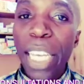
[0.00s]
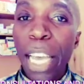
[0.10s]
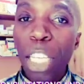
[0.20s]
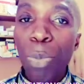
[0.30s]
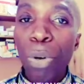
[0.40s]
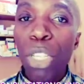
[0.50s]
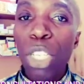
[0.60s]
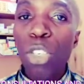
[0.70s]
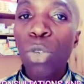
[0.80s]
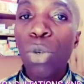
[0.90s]
being
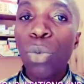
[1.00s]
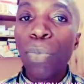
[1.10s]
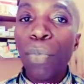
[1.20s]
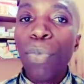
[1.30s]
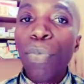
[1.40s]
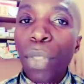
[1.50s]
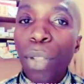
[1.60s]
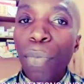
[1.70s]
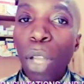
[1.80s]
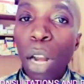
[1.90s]
exposed to
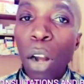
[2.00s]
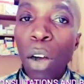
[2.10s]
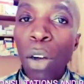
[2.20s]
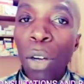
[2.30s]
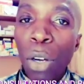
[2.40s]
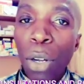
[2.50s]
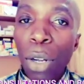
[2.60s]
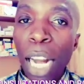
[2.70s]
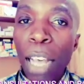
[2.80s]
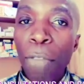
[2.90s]
long
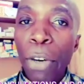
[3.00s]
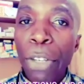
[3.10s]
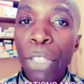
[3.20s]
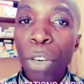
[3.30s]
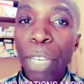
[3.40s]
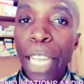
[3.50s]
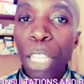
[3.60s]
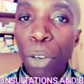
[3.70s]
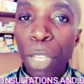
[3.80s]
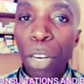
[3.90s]
levels of the
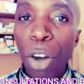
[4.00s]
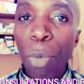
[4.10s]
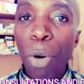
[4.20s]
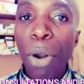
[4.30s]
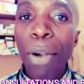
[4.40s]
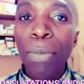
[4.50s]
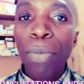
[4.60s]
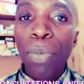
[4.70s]
estrogen hormone,